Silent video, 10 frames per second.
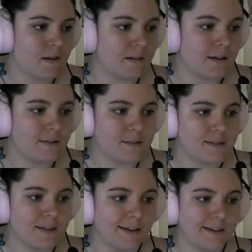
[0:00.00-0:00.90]
As I was
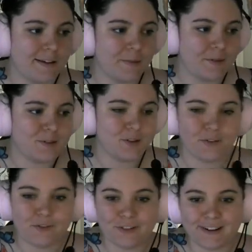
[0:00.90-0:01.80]
saying, it'd be so
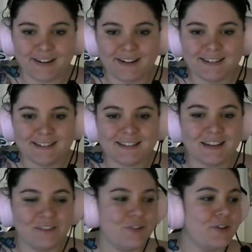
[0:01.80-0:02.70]
freaky
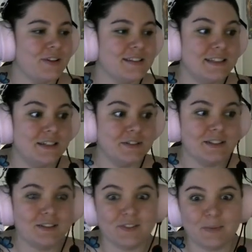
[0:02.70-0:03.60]
if you could see
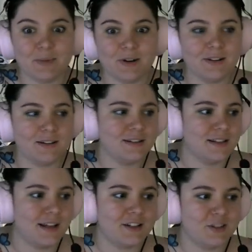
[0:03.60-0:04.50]
yourself in the mirror and see
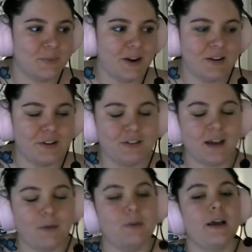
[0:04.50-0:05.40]
like shit behind you.
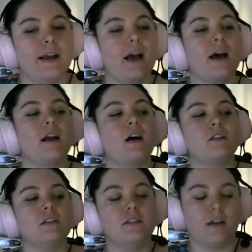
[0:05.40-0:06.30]
That would like add
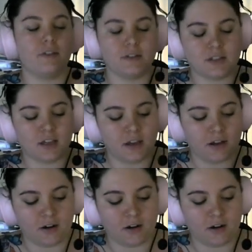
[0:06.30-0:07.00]
another tier.